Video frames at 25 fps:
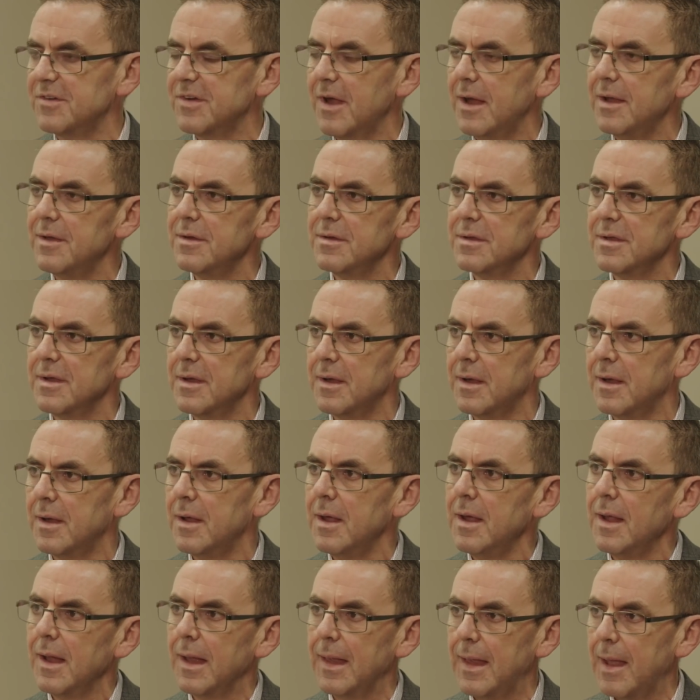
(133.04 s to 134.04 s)
changes in
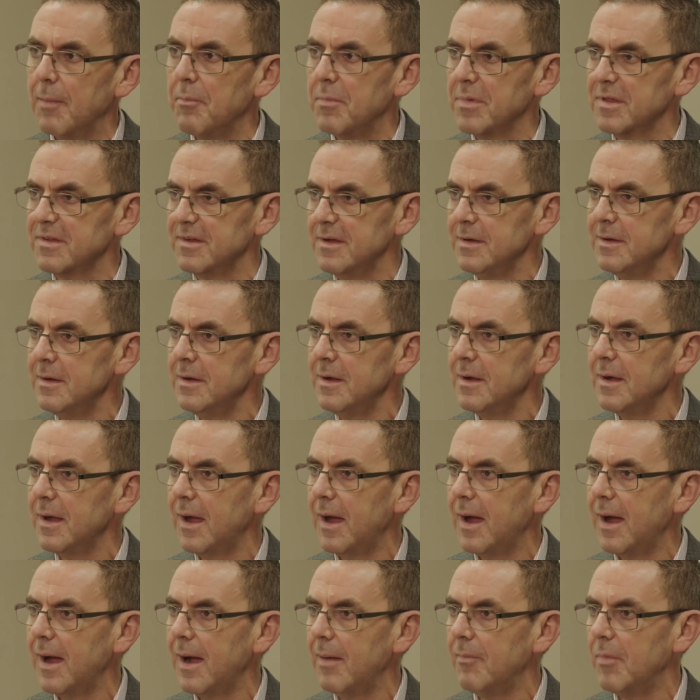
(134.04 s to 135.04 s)
Lumsden,
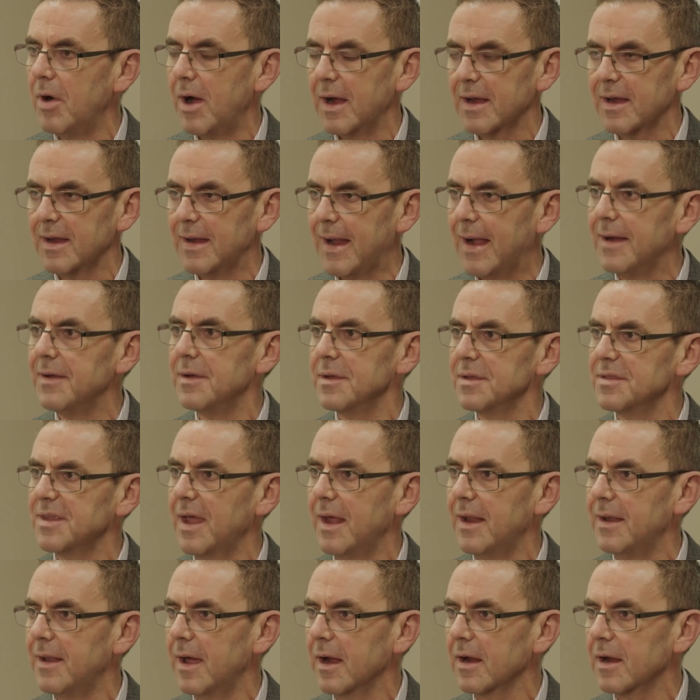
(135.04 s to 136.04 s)
I can
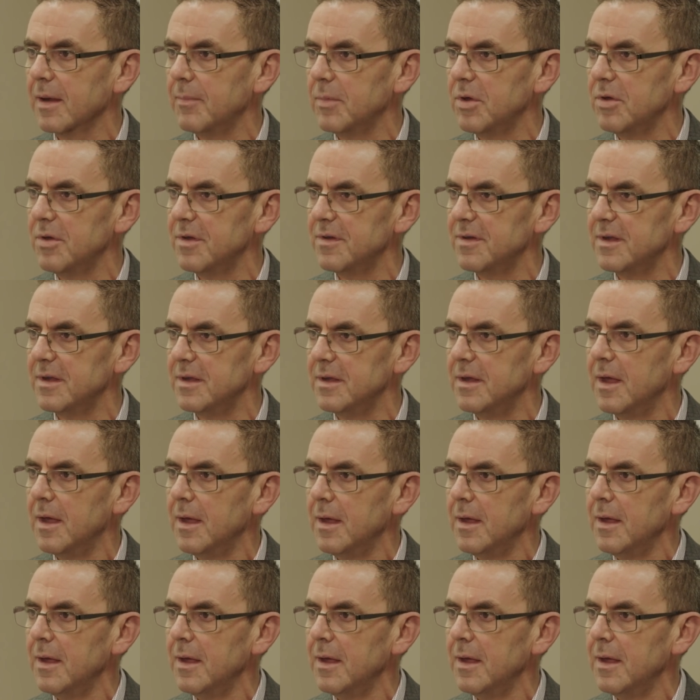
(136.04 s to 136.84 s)
understand that community